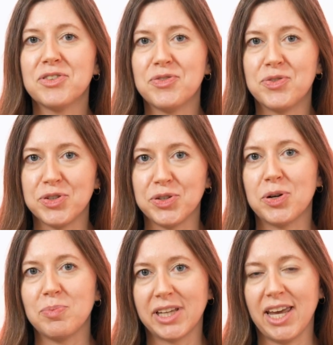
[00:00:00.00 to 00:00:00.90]
for your
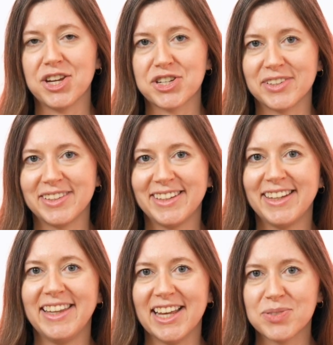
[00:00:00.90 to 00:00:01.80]
application.
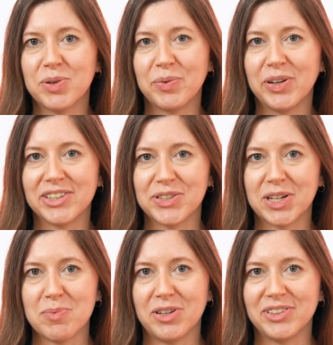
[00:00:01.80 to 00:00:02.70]
That's what we're going to talk
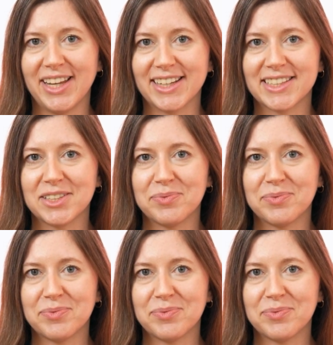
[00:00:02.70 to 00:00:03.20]
about next.